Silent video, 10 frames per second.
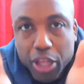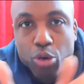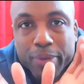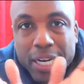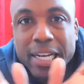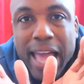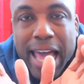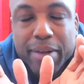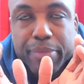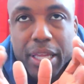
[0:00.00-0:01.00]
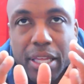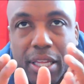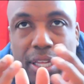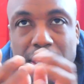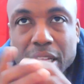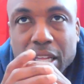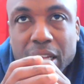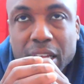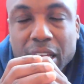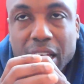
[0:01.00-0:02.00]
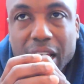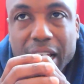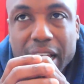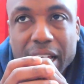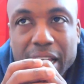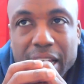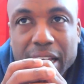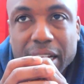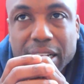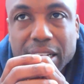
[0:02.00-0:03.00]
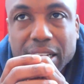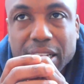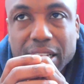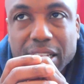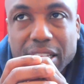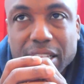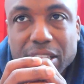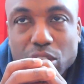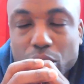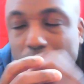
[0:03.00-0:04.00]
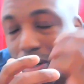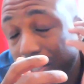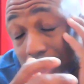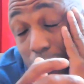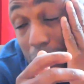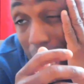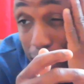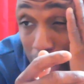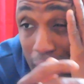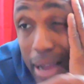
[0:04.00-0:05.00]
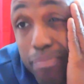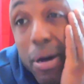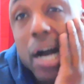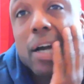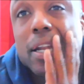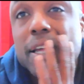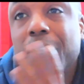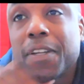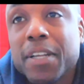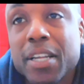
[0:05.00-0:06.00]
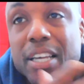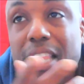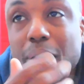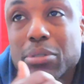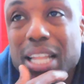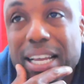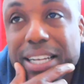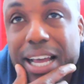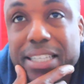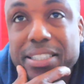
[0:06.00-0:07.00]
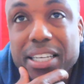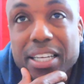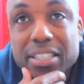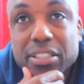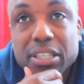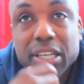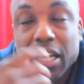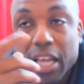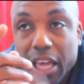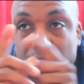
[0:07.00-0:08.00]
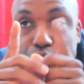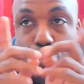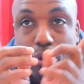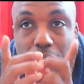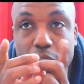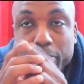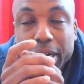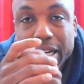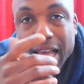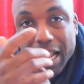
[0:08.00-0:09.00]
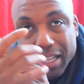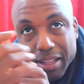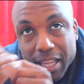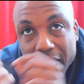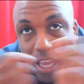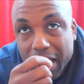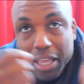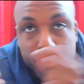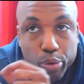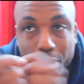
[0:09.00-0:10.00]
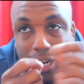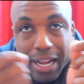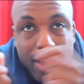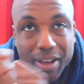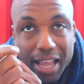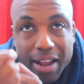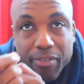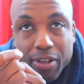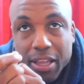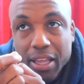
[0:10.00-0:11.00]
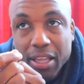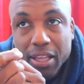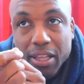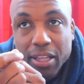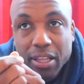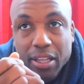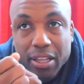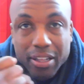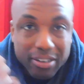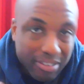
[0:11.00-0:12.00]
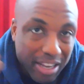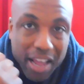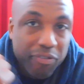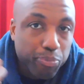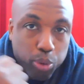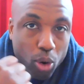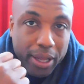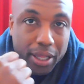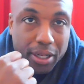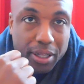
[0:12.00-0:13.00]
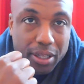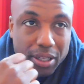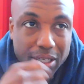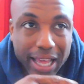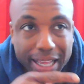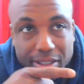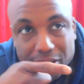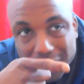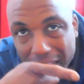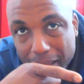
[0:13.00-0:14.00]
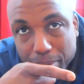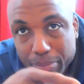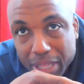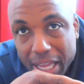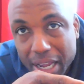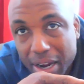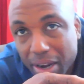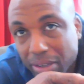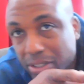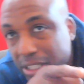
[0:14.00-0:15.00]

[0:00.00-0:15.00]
human anatomy. And, you know, this shit was like mind-boggling. I was like 19, shit. He drew the human anatomy and he pointed out every death point. Like, stab him there,